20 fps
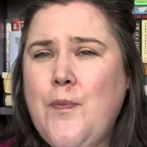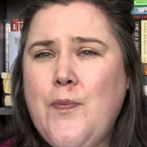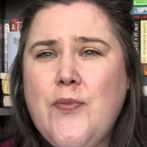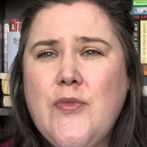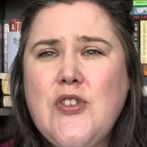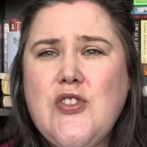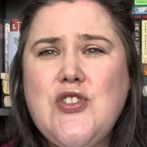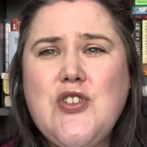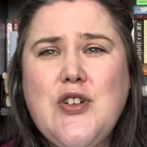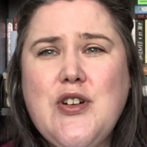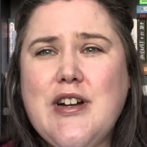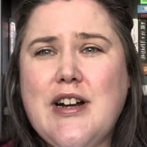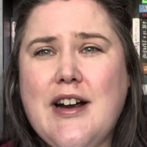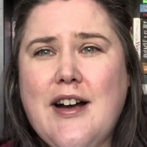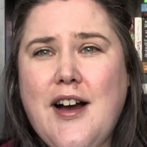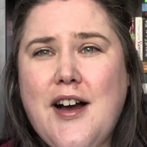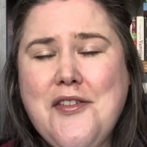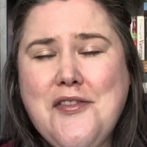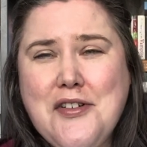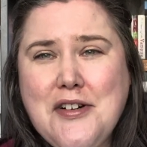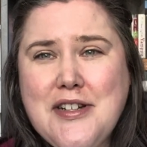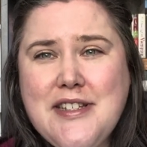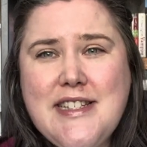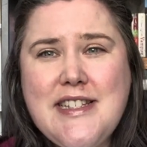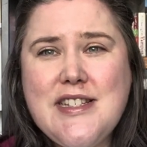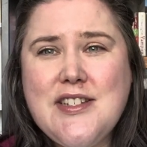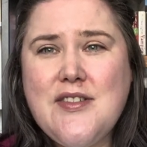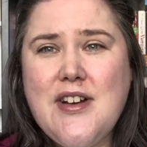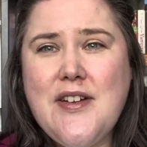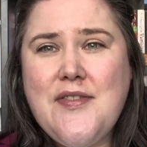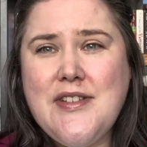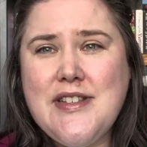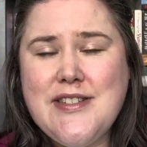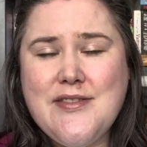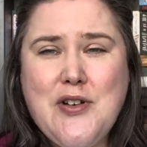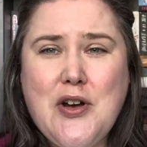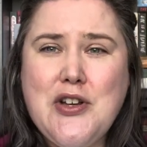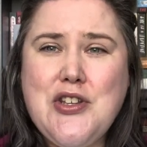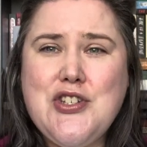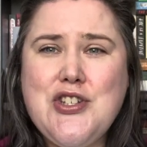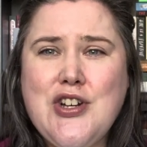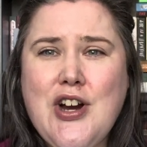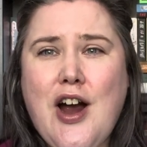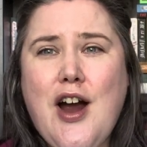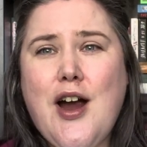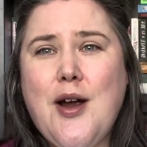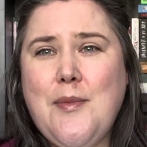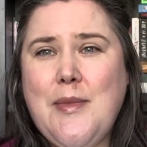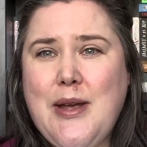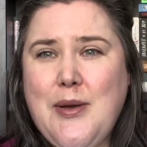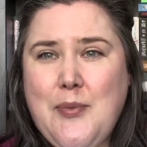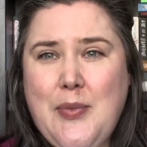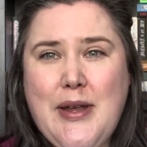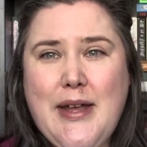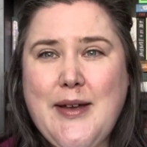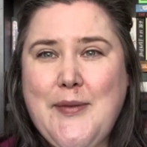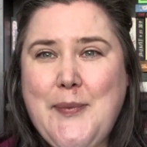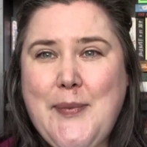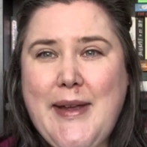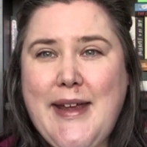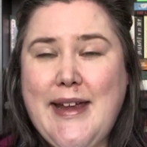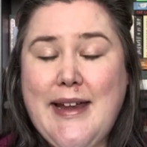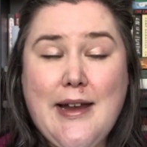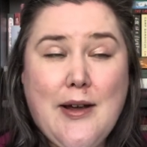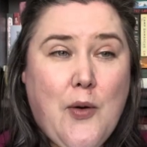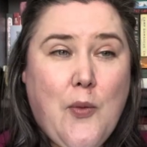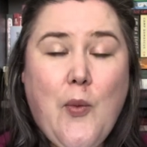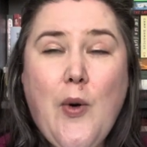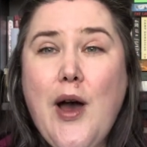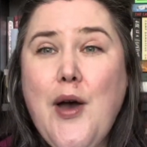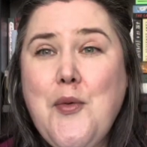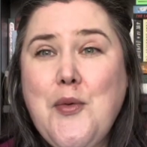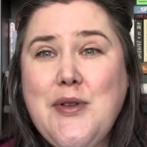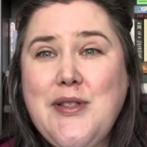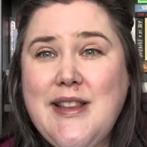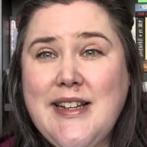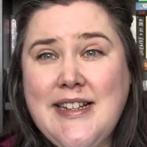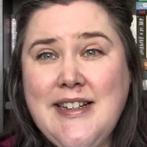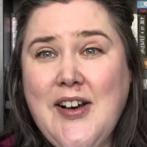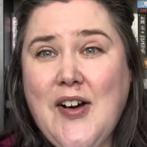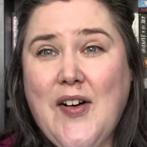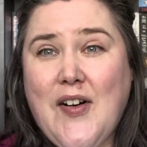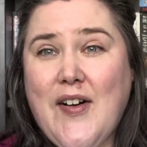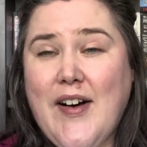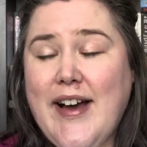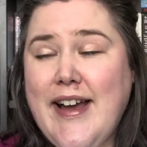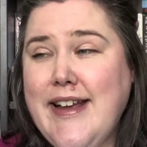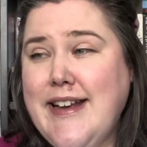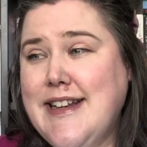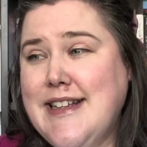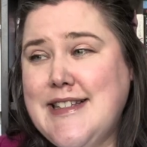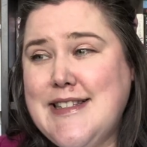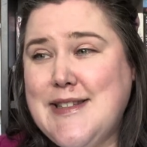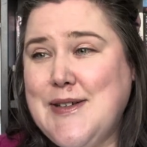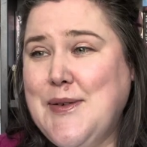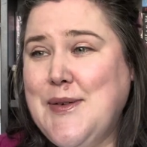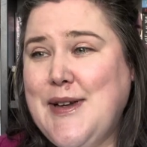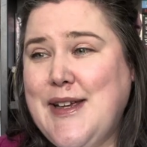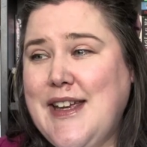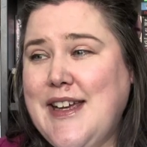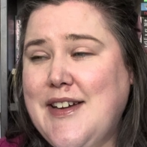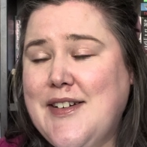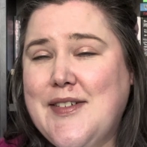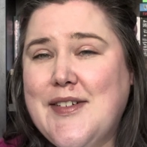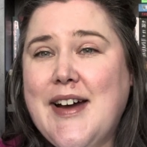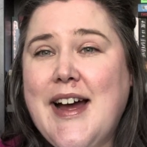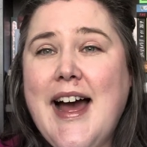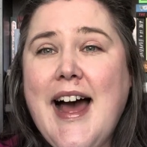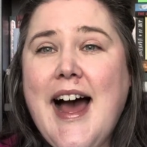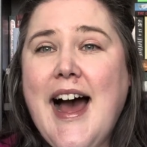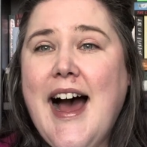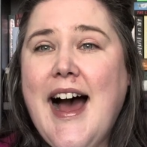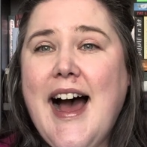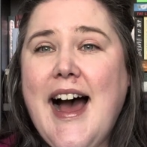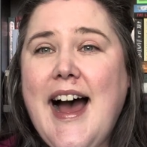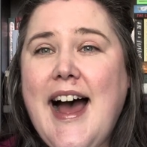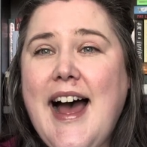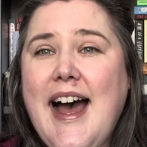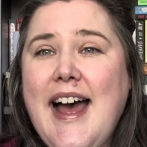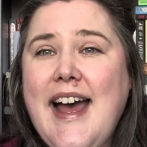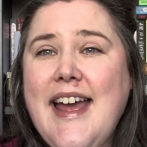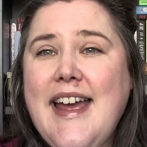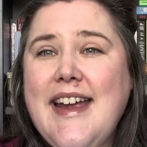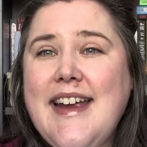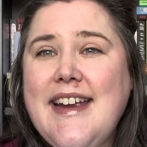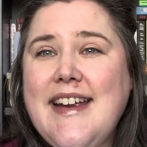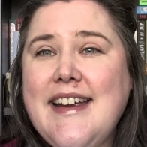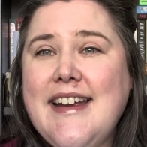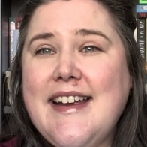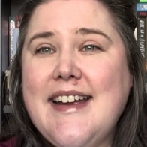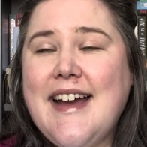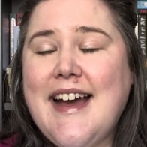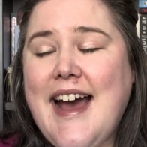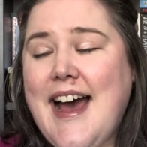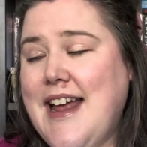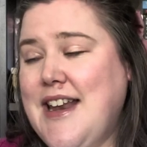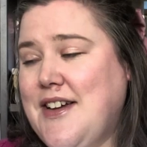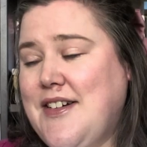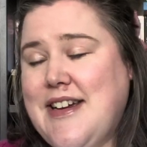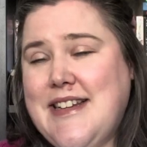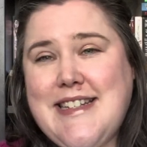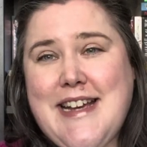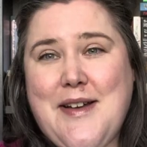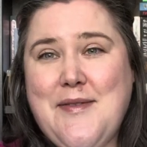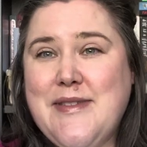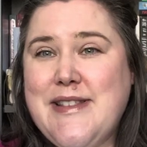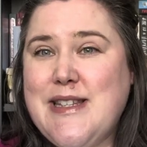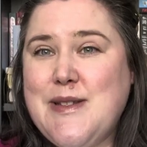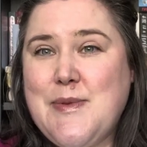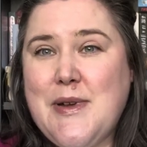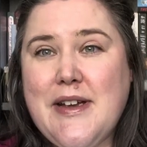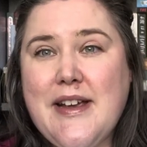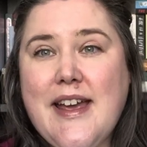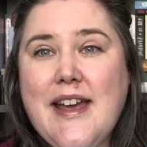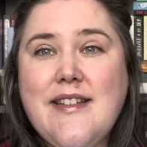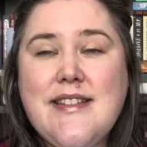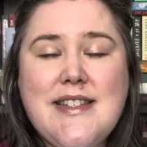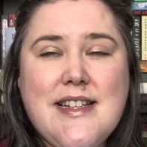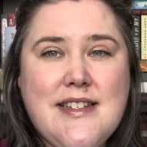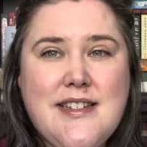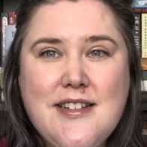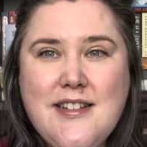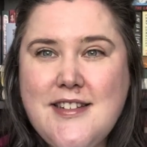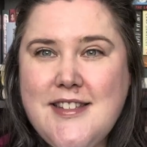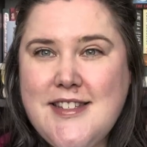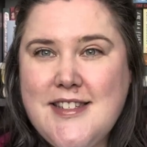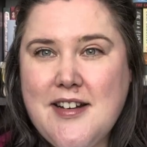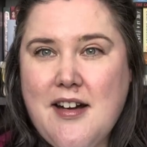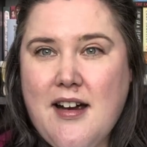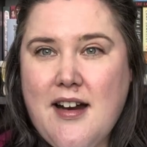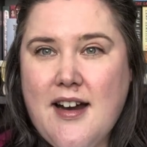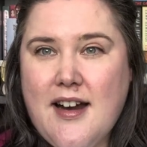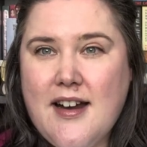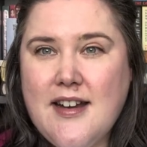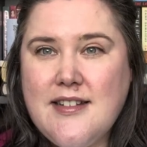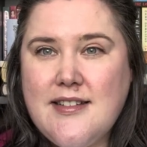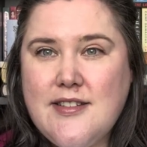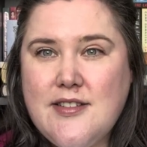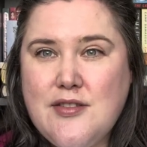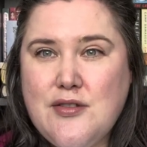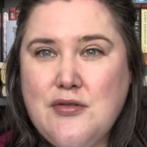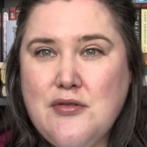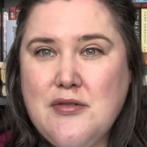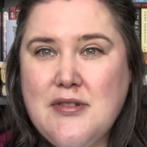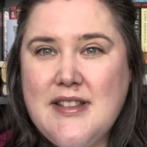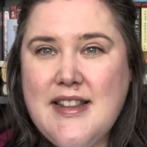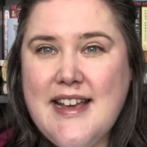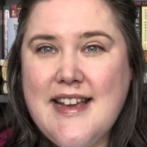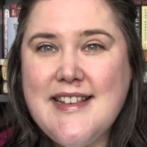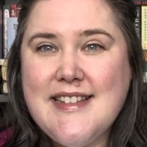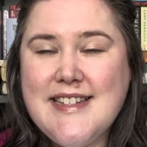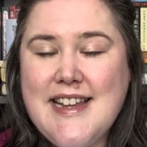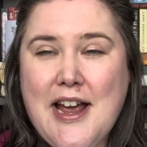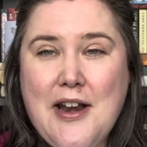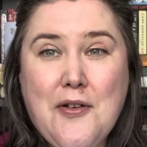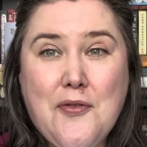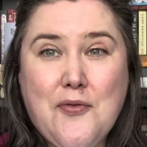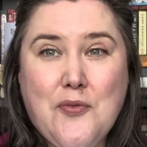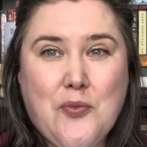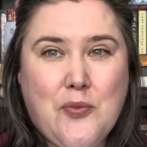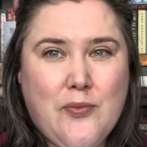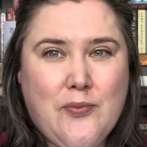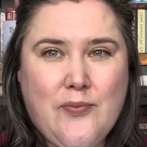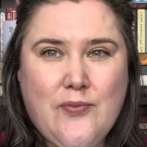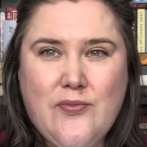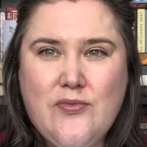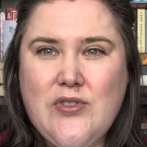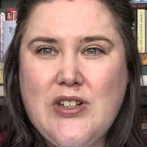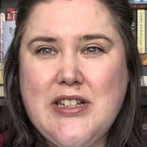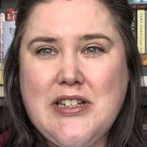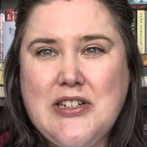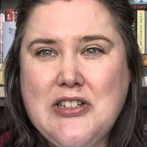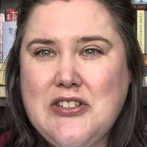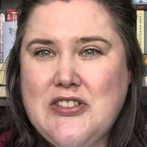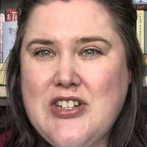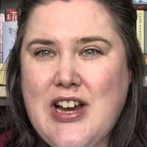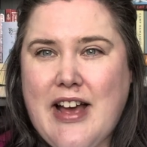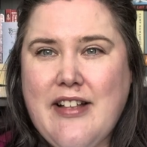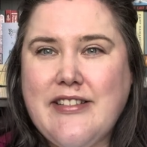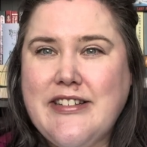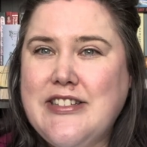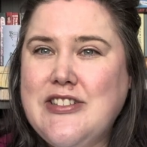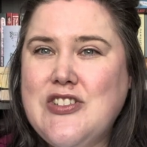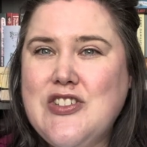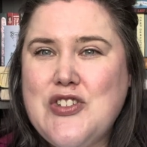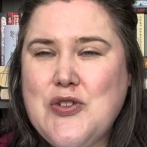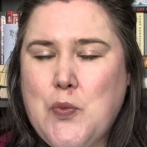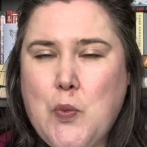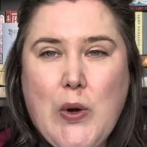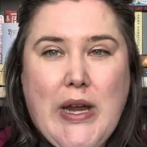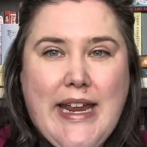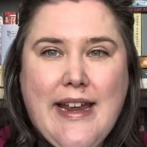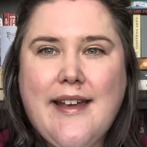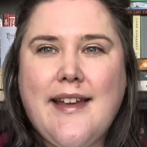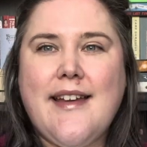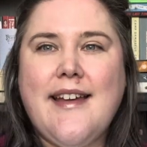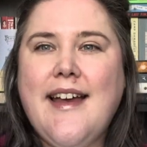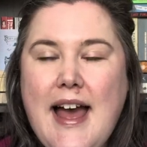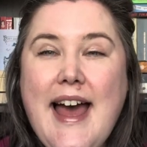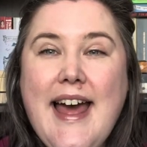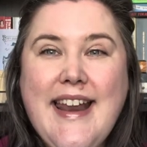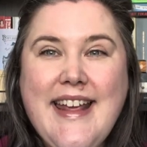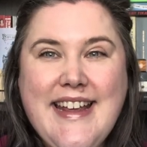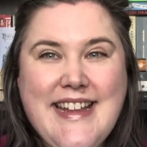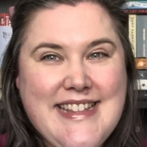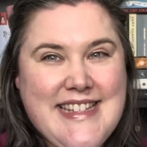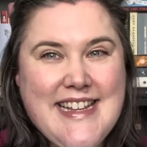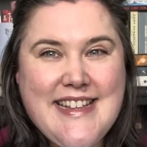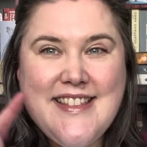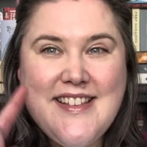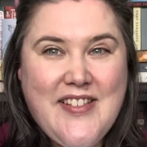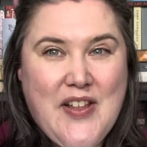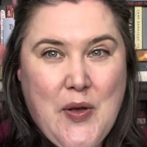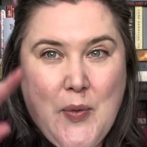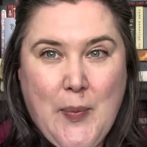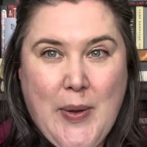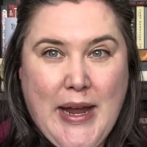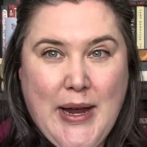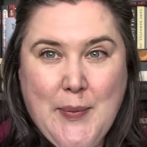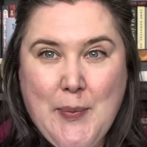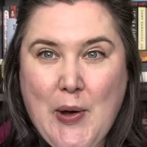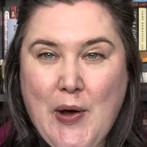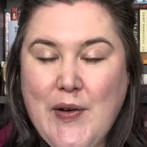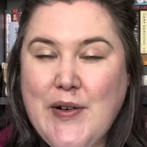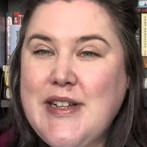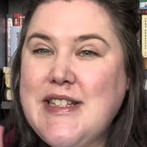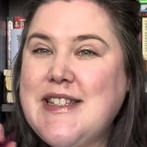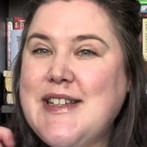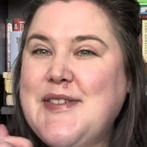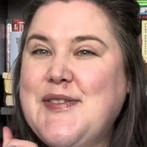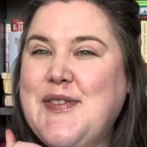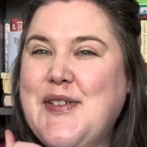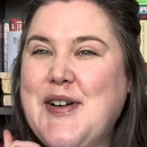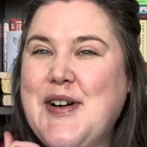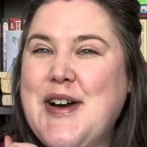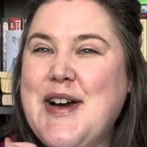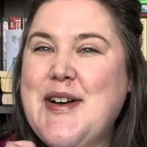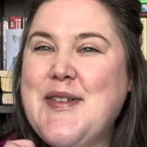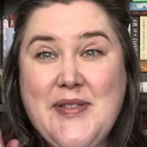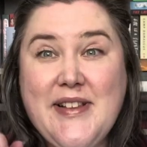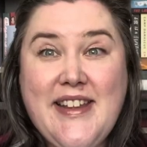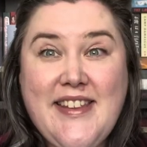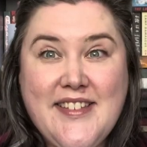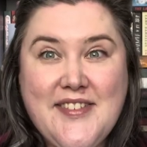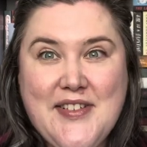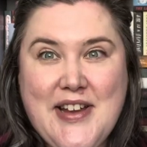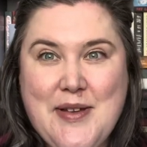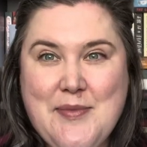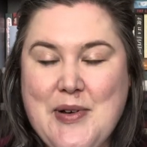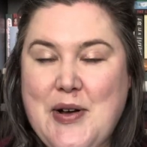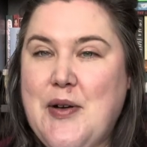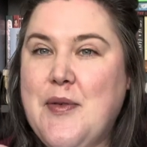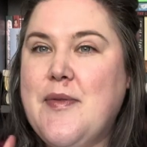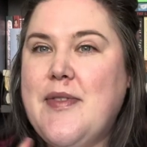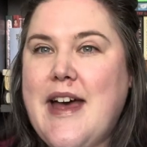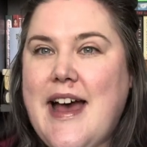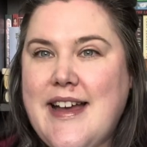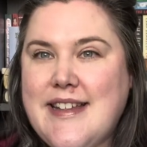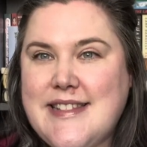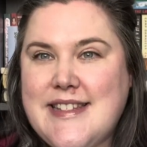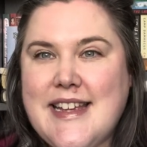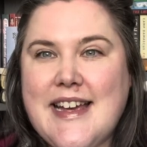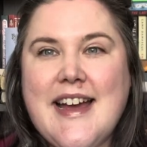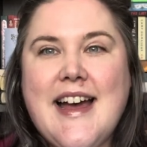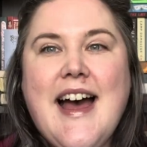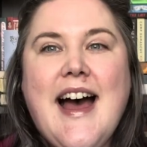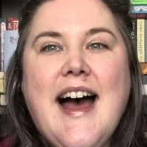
sure, of course these griffins have got a charming B&B. Why would they not? And it's so cute. I had a great time with this book. It was such a good start to this kind of reading challenge week. And I can take the little pink box for Fleet the Rainbow. That's it.